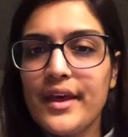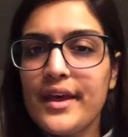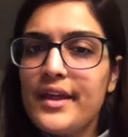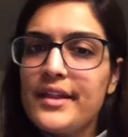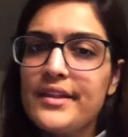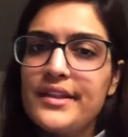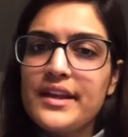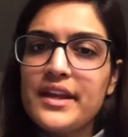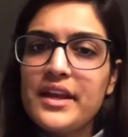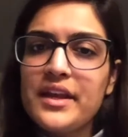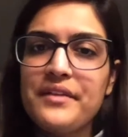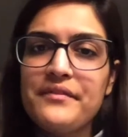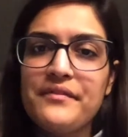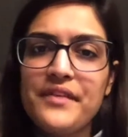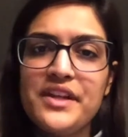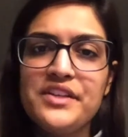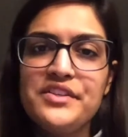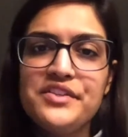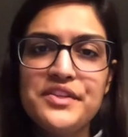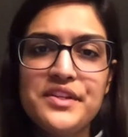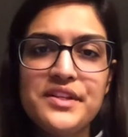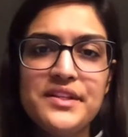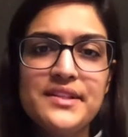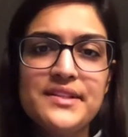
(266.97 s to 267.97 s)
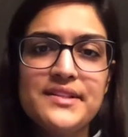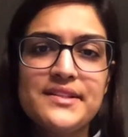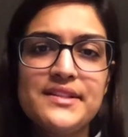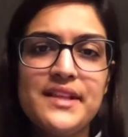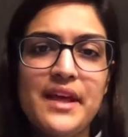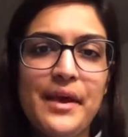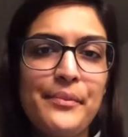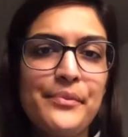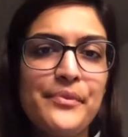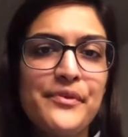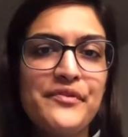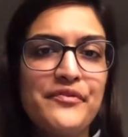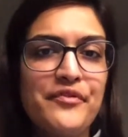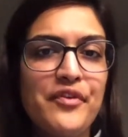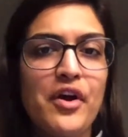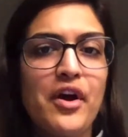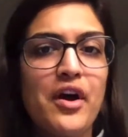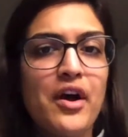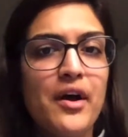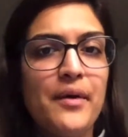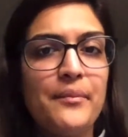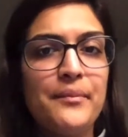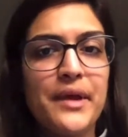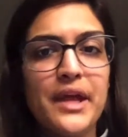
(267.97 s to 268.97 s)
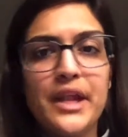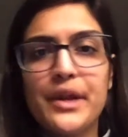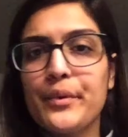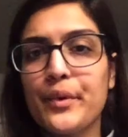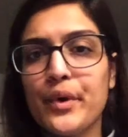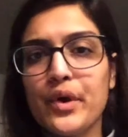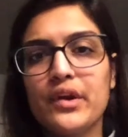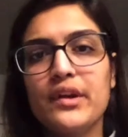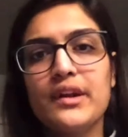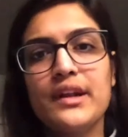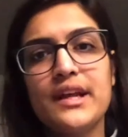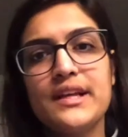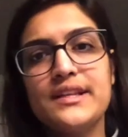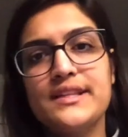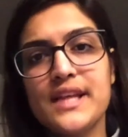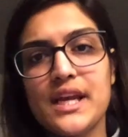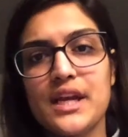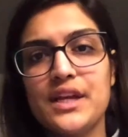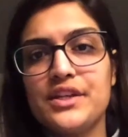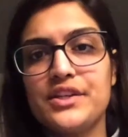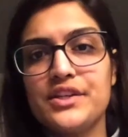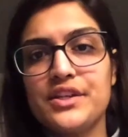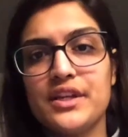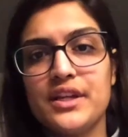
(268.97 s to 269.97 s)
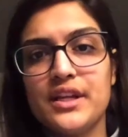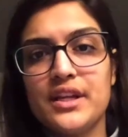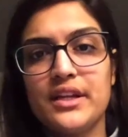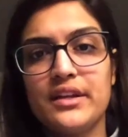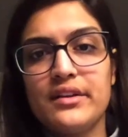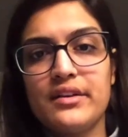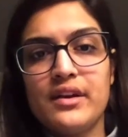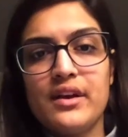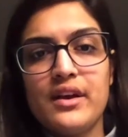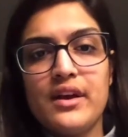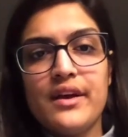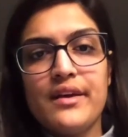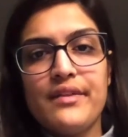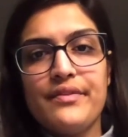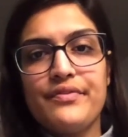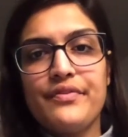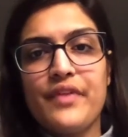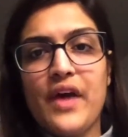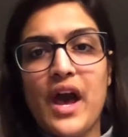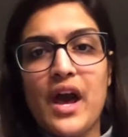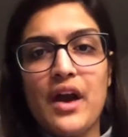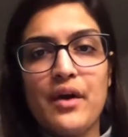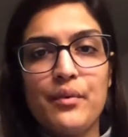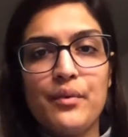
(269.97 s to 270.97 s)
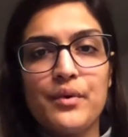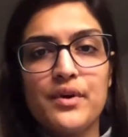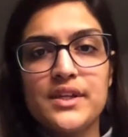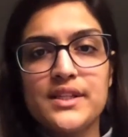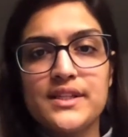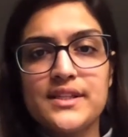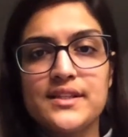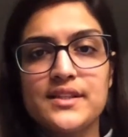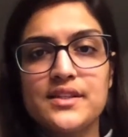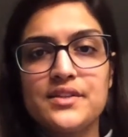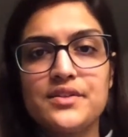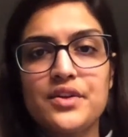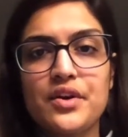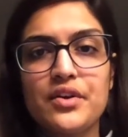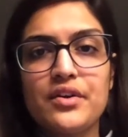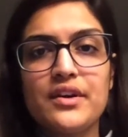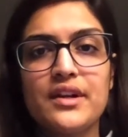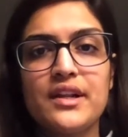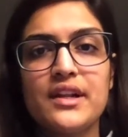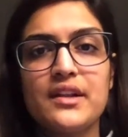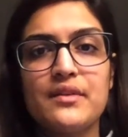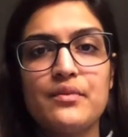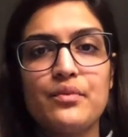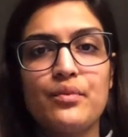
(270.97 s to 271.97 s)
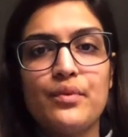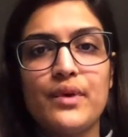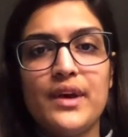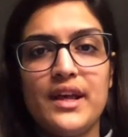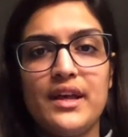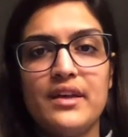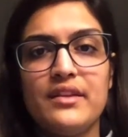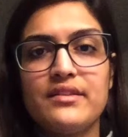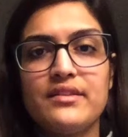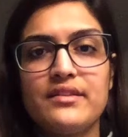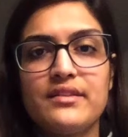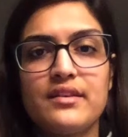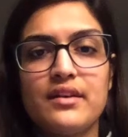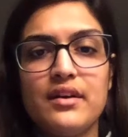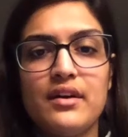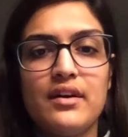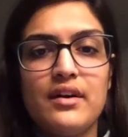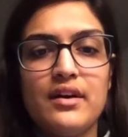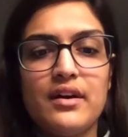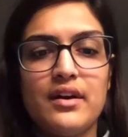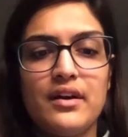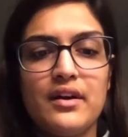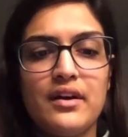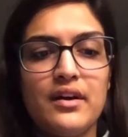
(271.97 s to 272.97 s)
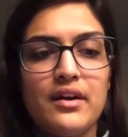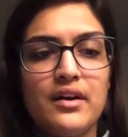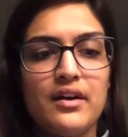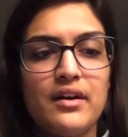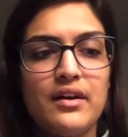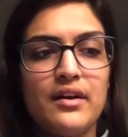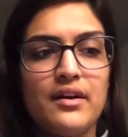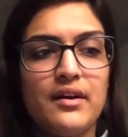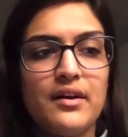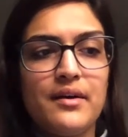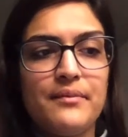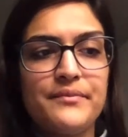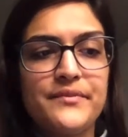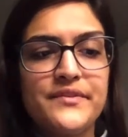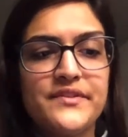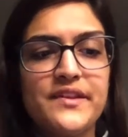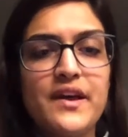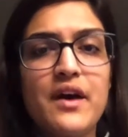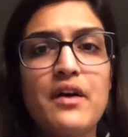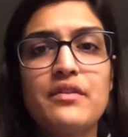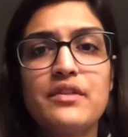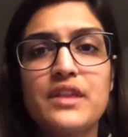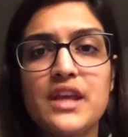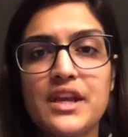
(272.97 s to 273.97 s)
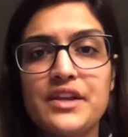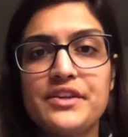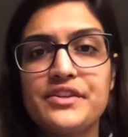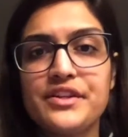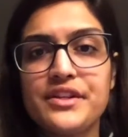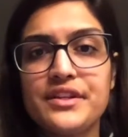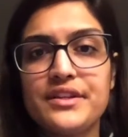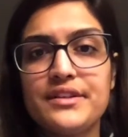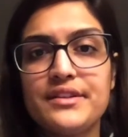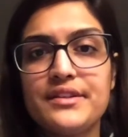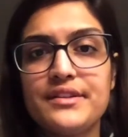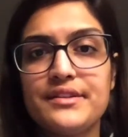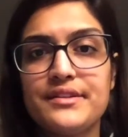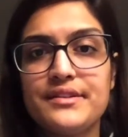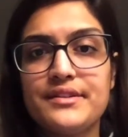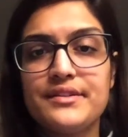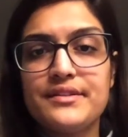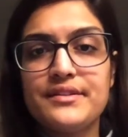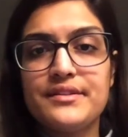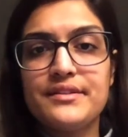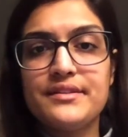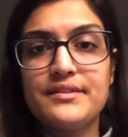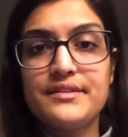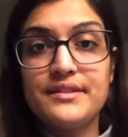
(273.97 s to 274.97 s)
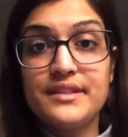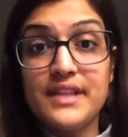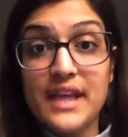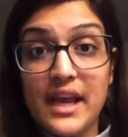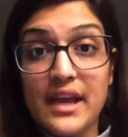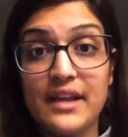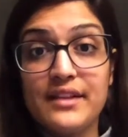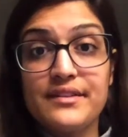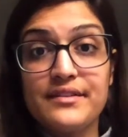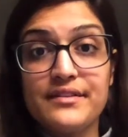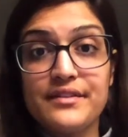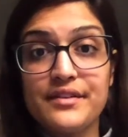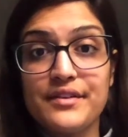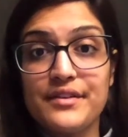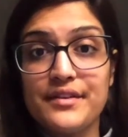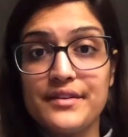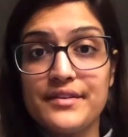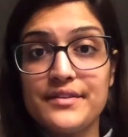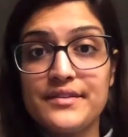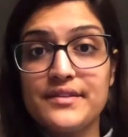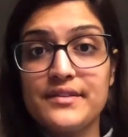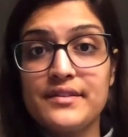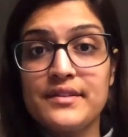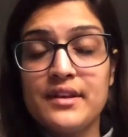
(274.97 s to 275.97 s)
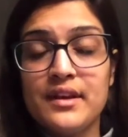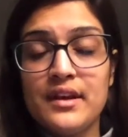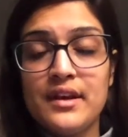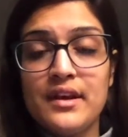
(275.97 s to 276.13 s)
The convention stems from an organization that was started with South Asian dancers